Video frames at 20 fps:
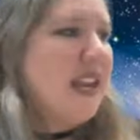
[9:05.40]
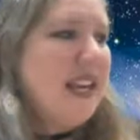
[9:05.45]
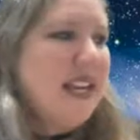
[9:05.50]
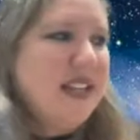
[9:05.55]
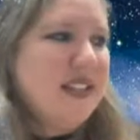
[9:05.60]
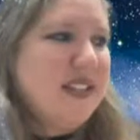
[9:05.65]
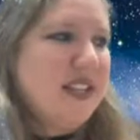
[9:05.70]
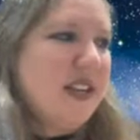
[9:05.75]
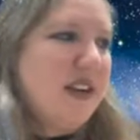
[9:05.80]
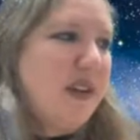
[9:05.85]

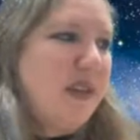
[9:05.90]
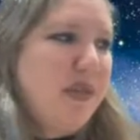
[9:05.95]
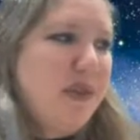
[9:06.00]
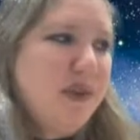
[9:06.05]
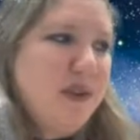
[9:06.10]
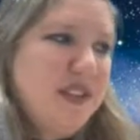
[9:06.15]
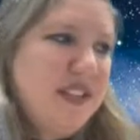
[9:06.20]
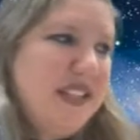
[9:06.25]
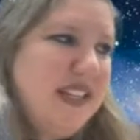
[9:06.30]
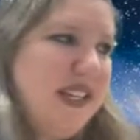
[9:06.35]
Is it
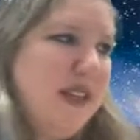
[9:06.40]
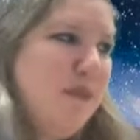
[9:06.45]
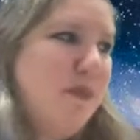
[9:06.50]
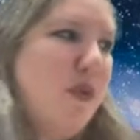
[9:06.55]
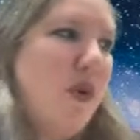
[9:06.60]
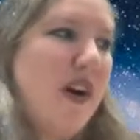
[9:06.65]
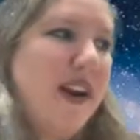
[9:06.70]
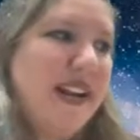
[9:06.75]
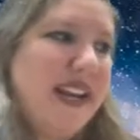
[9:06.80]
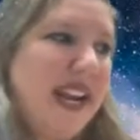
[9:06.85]

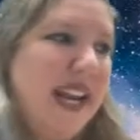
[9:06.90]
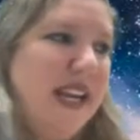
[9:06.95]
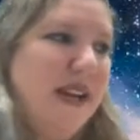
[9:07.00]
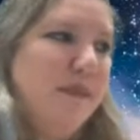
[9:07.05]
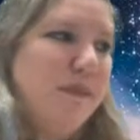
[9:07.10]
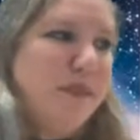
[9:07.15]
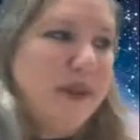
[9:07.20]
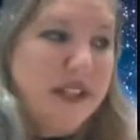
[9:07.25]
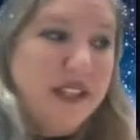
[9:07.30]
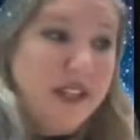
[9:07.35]

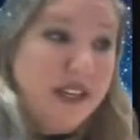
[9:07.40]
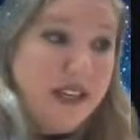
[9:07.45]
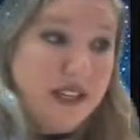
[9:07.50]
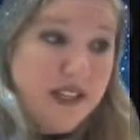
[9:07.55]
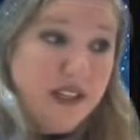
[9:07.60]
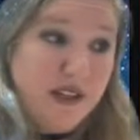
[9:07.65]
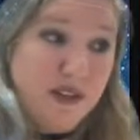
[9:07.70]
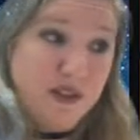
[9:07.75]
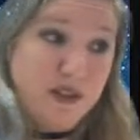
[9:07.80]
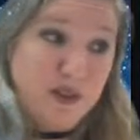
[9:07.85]
13.8 billion
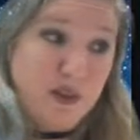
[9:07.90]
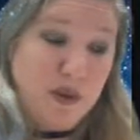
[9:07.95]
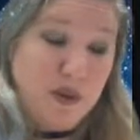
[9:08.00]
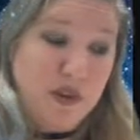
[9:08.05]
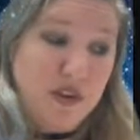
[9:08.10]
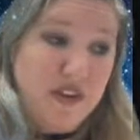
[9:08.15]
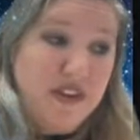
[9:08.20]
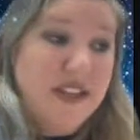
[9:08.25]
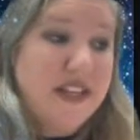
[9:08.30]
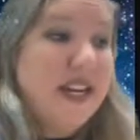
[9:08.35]
years
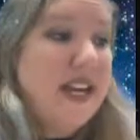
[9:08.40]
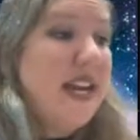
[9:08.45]
old?